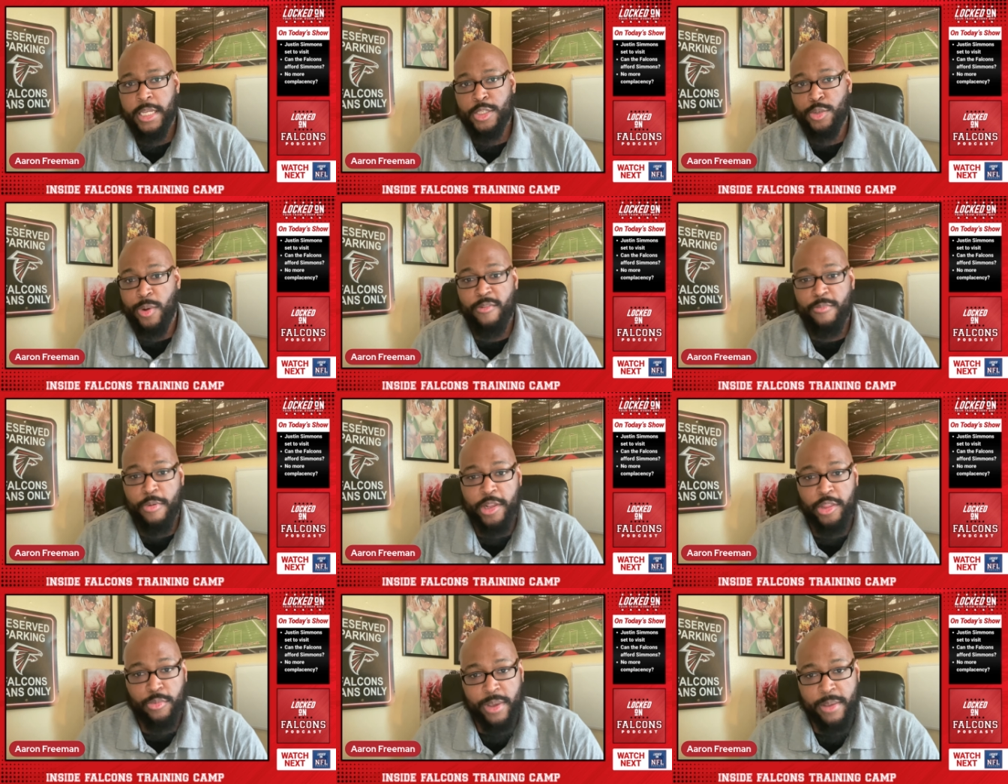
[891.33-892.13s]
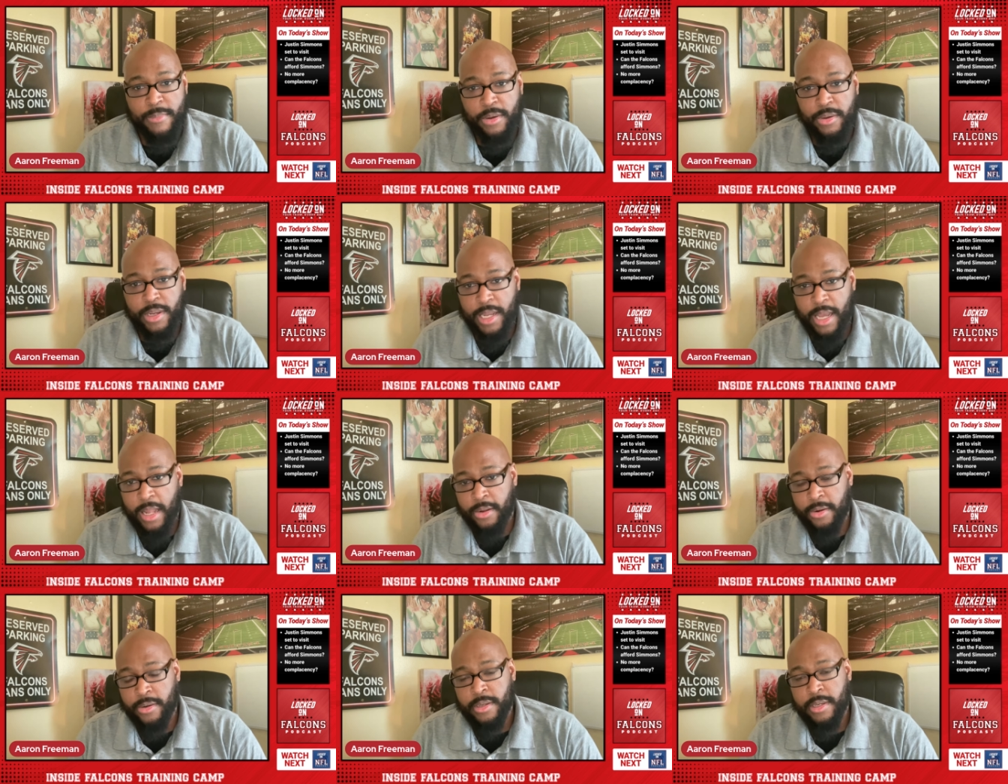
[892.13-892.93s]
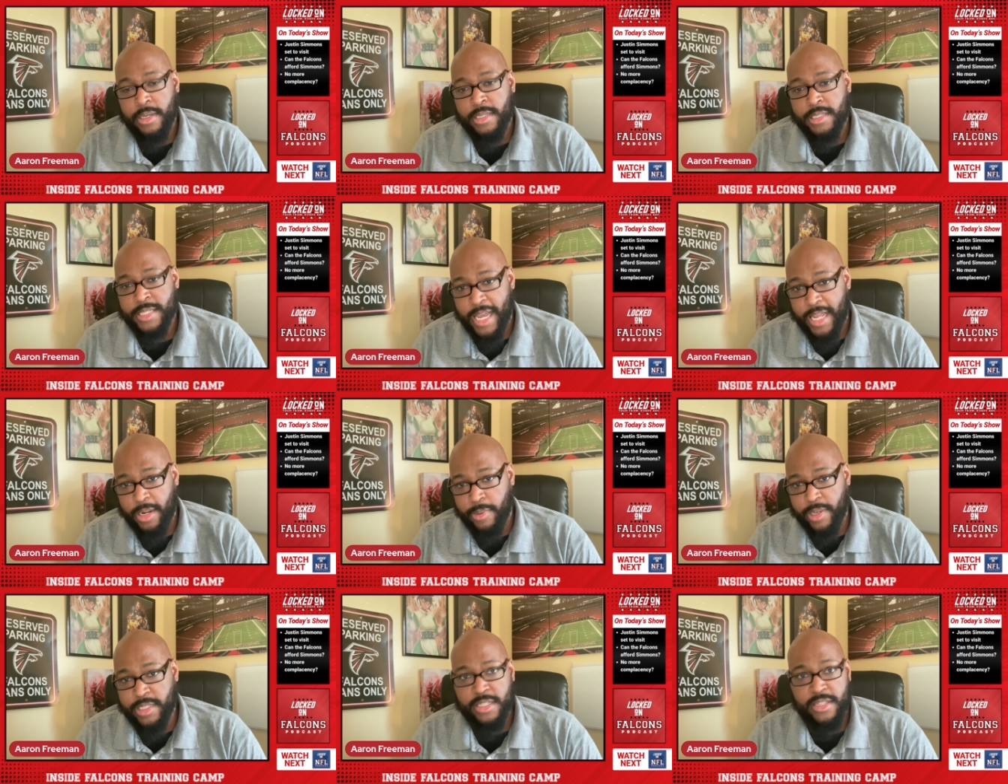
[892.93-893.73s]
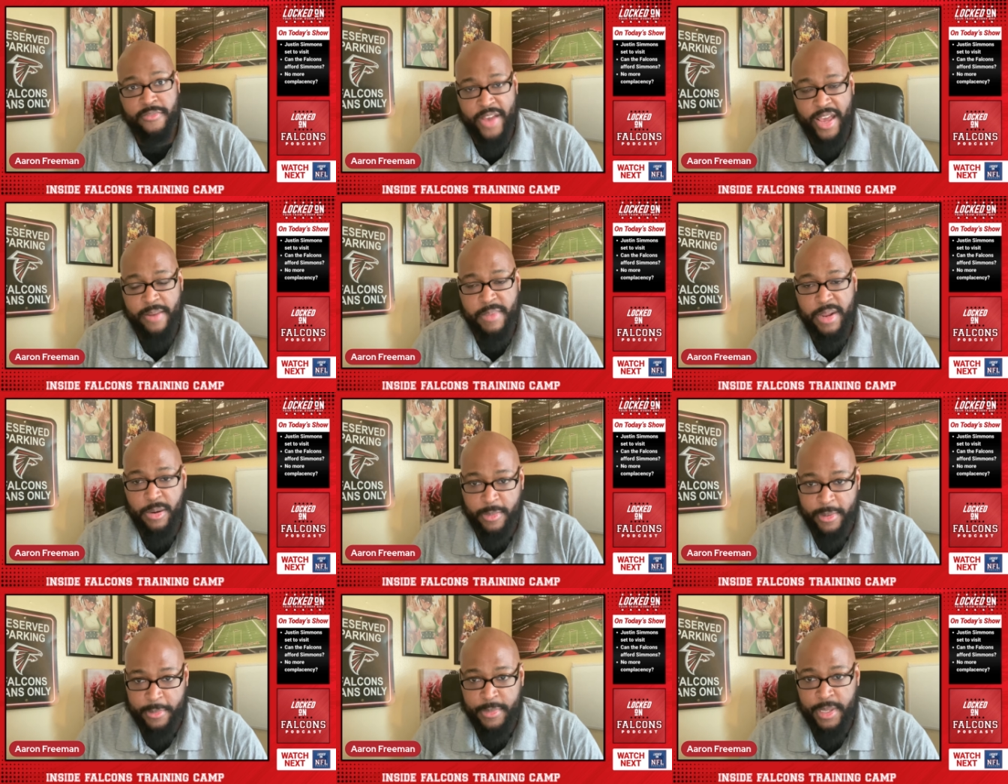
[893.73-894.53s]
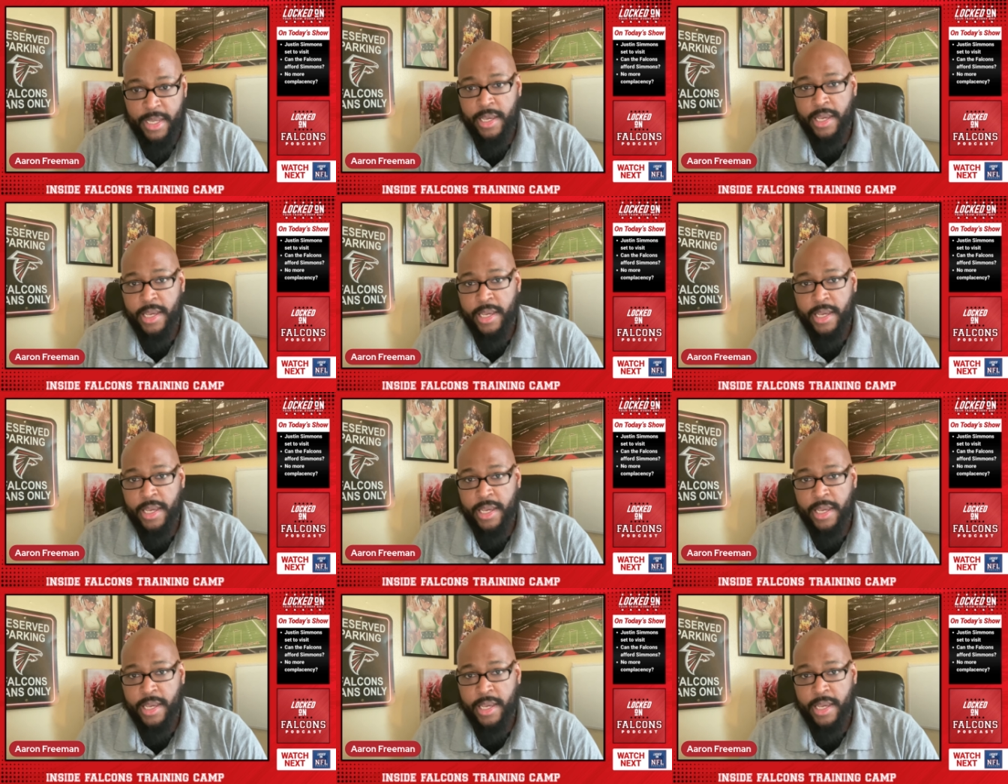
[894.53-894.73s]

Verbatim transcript: $12.3 million salary to the vet minimum